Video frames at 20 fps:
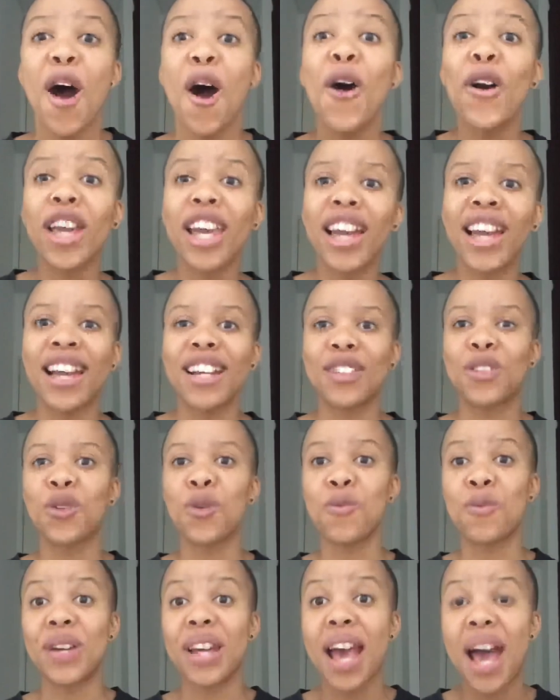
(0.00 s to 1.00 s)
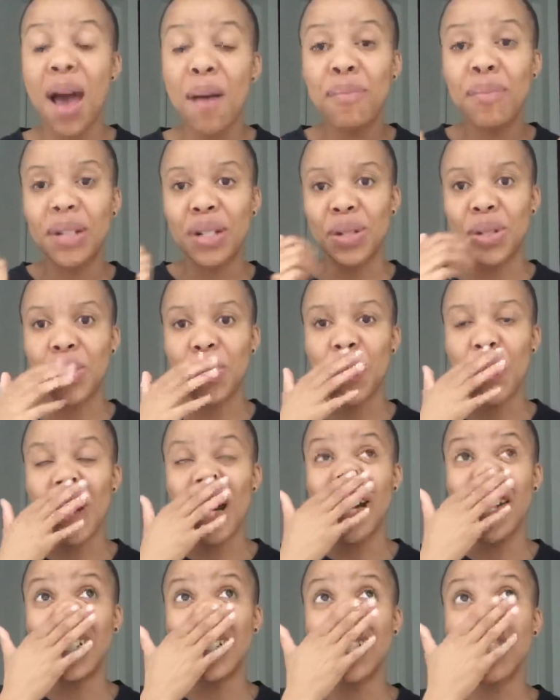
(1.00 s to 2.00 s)
Okay guys, so what happened
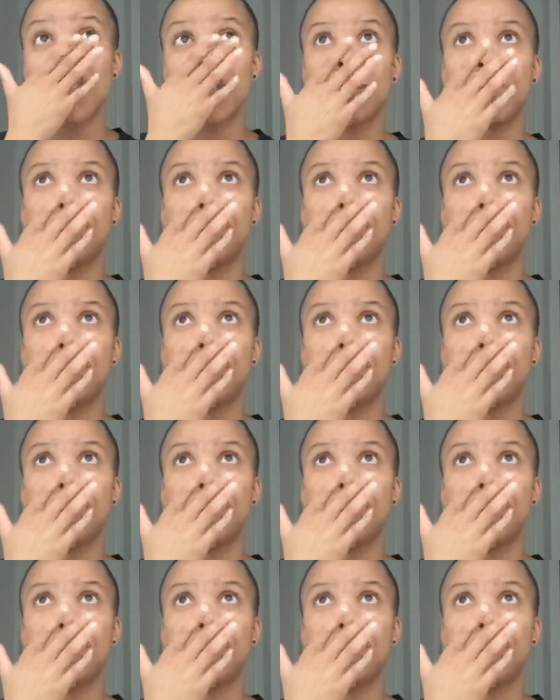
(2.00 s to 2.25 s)
was,